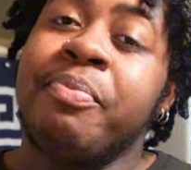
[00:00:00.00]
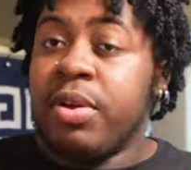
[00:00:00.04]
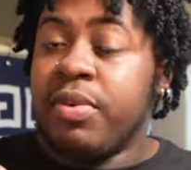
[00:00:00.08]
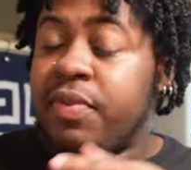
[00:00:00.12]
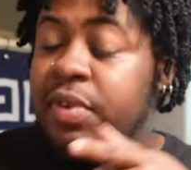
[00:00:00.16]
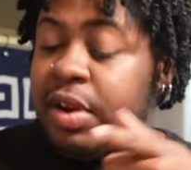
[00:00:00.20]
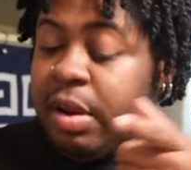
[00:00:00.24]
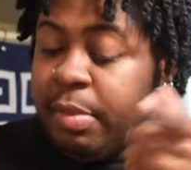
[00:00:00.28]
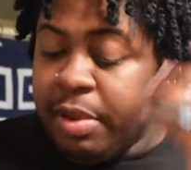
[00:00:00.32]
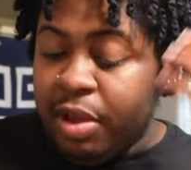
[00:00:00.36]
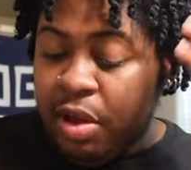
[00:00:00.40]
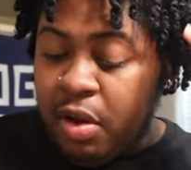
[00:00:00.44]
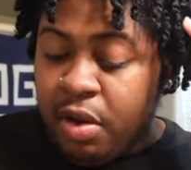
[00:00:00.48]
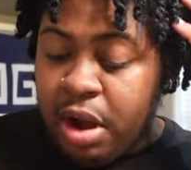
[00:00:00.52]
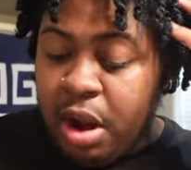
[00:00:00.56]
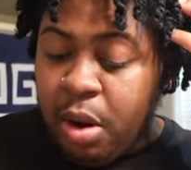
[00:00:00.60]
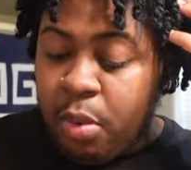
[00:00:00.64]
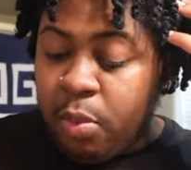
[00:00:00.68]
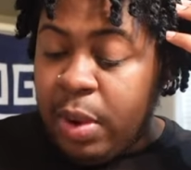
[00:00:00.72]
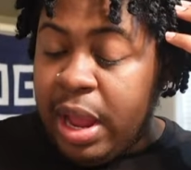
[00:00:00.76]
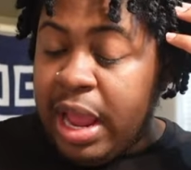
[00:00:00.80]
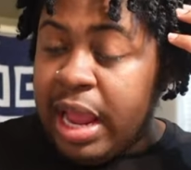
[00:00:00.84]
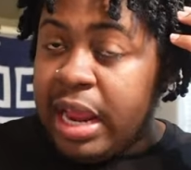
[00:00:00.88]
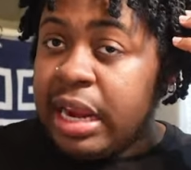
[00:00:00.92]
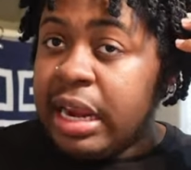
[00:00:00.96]
We're going to be on our
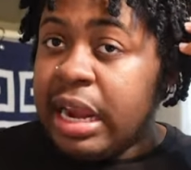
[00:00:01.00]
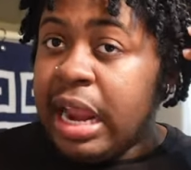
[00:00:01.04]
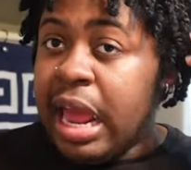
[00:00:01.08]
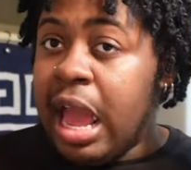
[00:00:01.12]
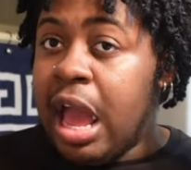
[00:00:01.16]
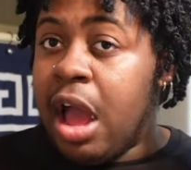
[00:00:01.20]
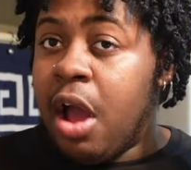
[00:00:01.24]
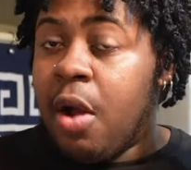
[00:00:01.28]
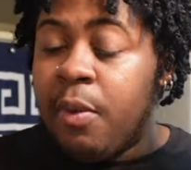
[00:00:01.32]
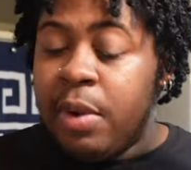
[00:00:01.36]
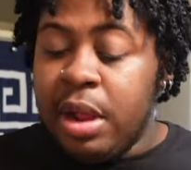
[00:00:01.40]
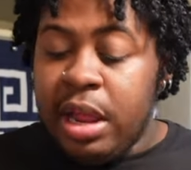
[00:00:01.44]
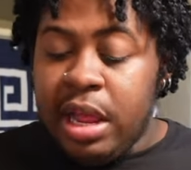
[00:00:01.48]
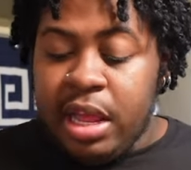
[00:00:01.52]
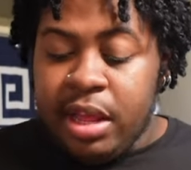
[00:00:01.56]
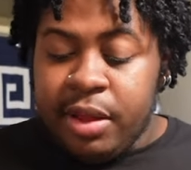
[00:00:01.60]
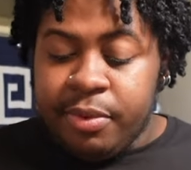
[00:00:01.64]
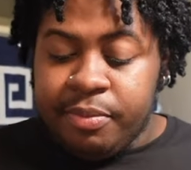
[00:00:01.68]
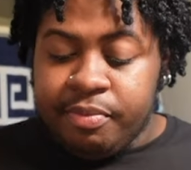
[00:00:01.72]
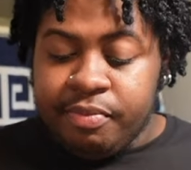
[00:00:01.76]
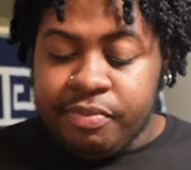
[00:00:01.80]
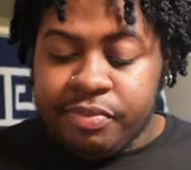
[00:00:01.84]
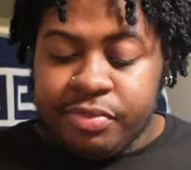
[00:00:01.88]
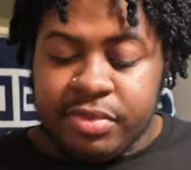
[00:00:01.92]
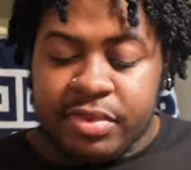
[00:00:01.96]
way now.
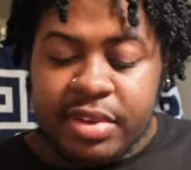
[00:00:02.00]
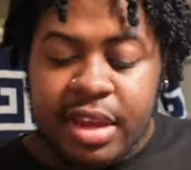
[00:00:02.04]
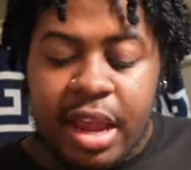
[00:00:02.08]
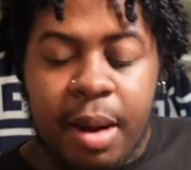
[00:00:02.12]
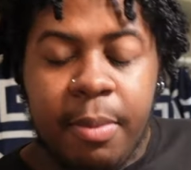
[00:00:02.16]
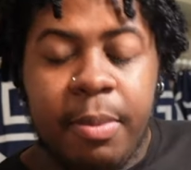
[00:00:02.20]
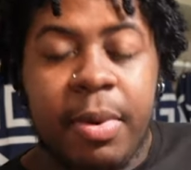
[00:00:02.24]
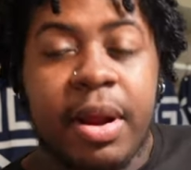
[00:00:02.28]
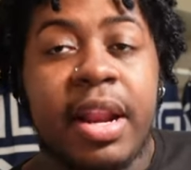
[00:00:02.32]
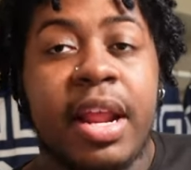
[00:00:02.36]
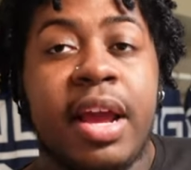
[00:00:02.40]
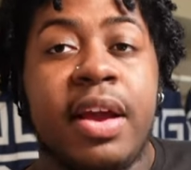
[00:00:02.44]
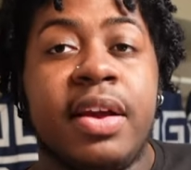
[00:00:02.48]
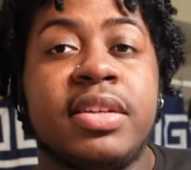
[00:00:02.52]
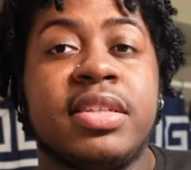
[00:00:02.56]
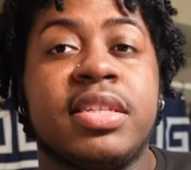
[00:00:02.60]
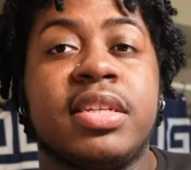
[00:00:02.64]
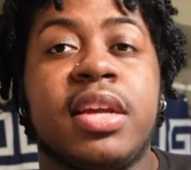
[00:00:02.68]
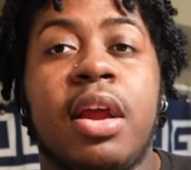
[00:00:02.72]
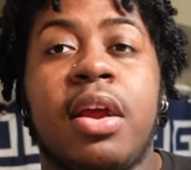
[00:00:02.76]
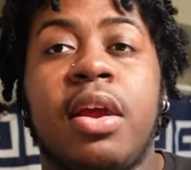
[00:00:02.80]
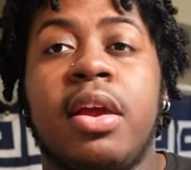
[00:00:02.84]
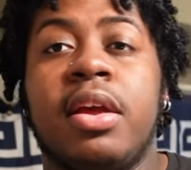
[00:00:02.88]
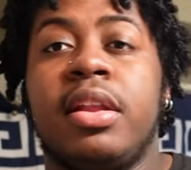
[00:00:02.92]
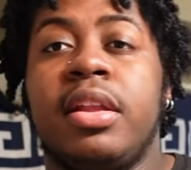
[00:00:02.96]
Time right now is
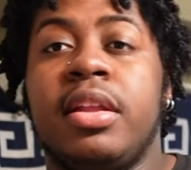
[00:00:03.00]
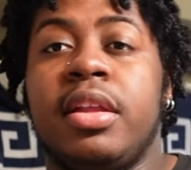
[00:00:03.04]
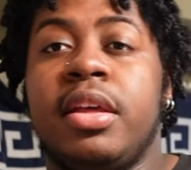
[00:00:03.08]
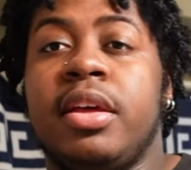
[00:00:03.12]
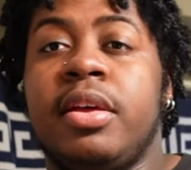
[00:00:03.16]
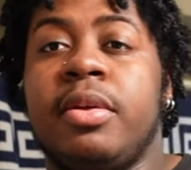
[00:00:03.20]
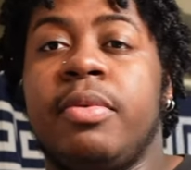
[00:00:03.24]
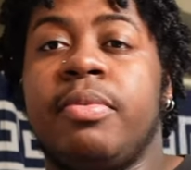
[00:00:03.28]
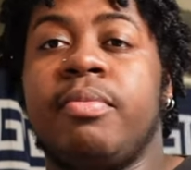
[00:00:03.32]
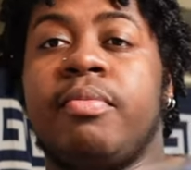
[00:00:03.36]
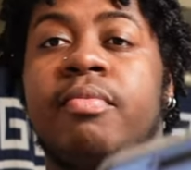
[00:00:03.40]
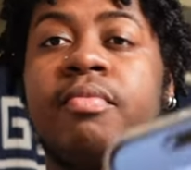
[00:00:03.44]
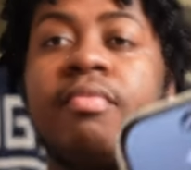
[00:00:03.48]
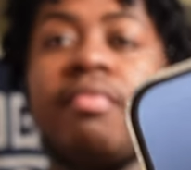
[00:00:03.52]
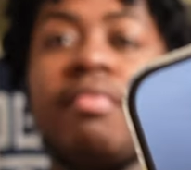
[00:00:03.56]
currently